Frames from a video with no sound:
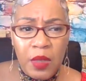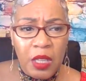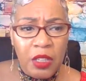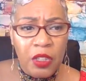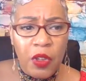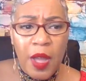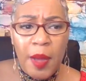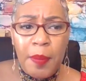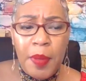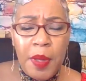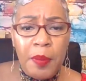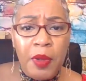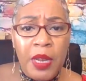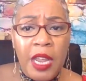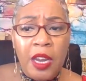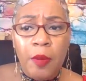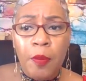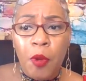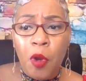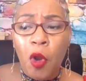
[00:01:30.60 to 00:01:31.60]
You have people
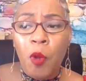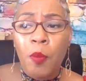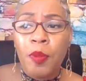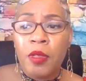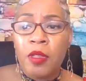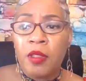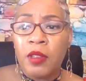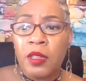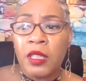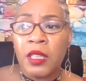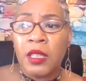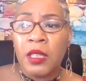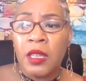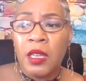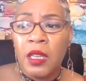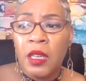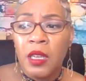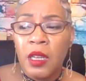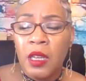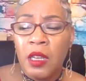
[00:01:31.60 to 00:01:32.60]
that are purposely
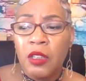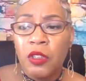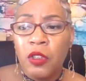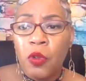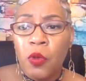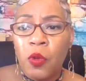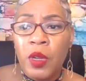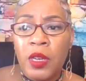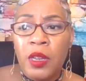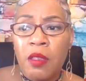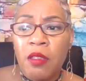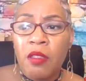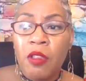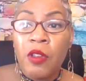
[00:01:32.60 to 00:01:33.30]
doing this.